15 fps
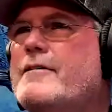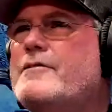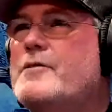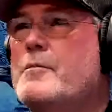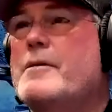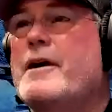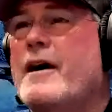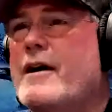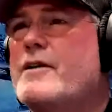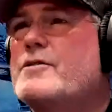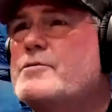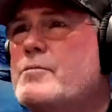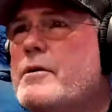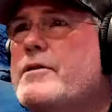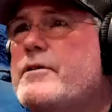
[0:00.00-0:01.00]
To be
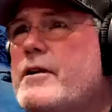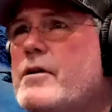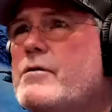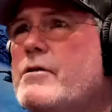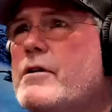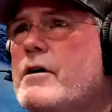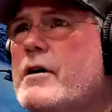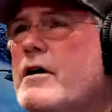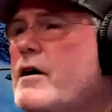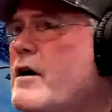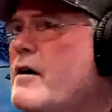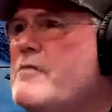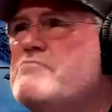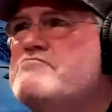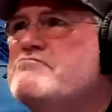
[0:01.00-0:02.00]
honest with you.
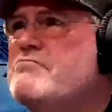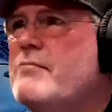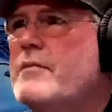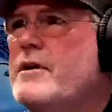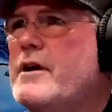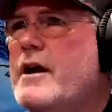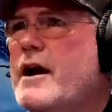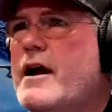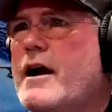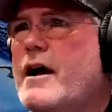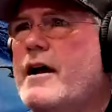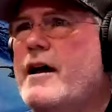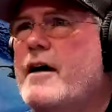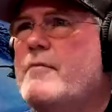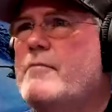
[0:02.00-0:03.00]
Yeah,
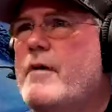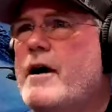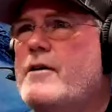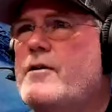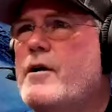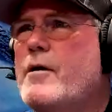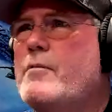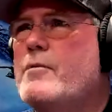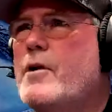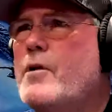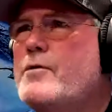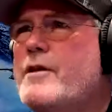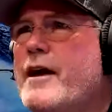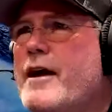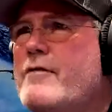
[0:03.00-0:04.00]
I know I'm
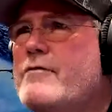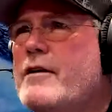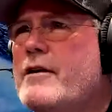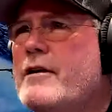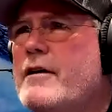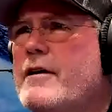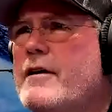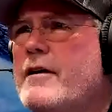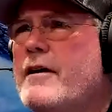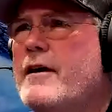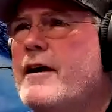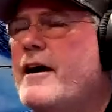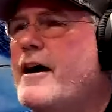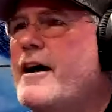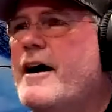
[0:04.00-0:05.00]
going to heaven,
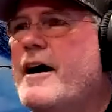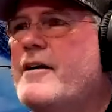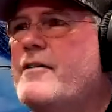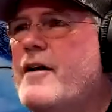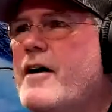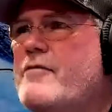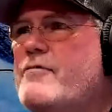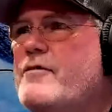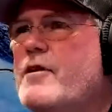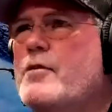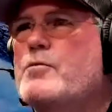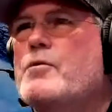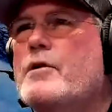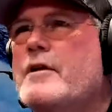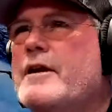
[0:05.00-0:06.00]
and I feel
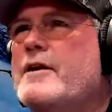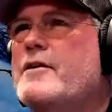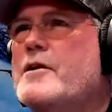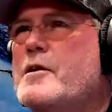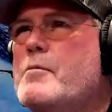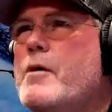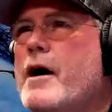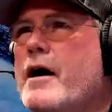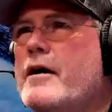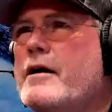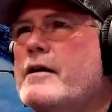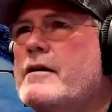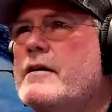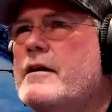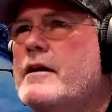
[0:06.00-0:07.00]
really good about it.
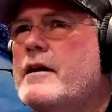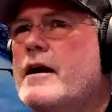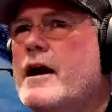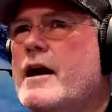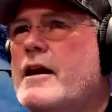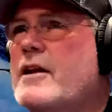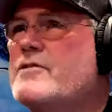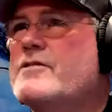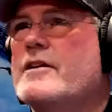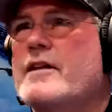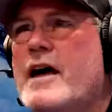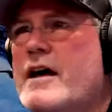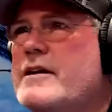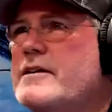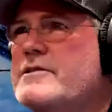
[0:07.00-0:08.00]
And it's a
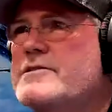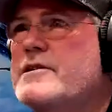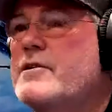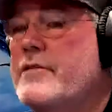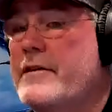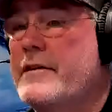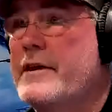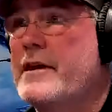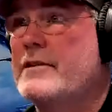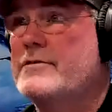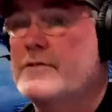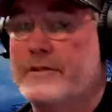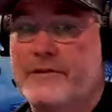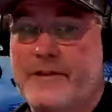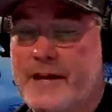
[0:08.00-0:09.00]
lot easier than this.
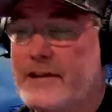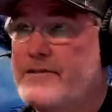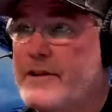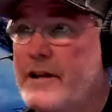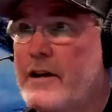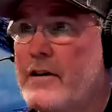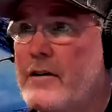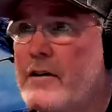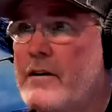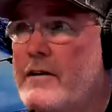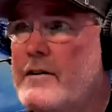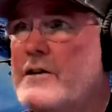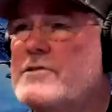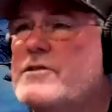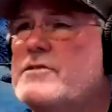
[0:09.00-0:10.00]
This
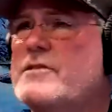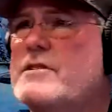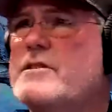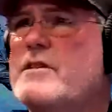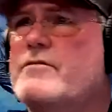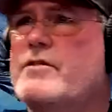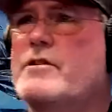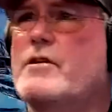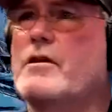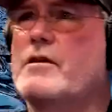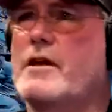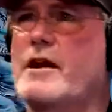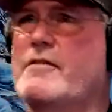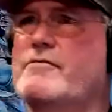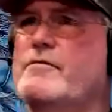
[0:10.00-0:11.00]
is a difficult life.